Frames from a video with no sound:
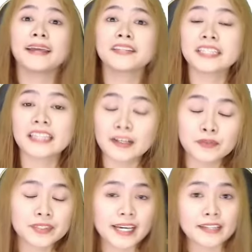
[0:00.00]
in
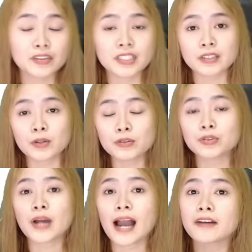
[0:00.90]
line with that, you can
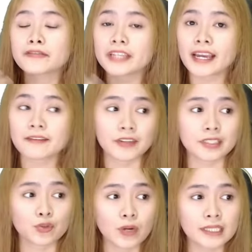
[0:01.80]
also have the
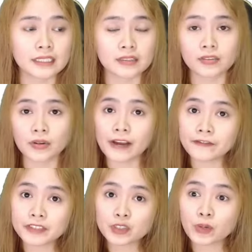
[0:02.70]
FX wallet. So
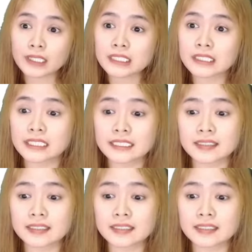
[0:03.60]
FX wallet is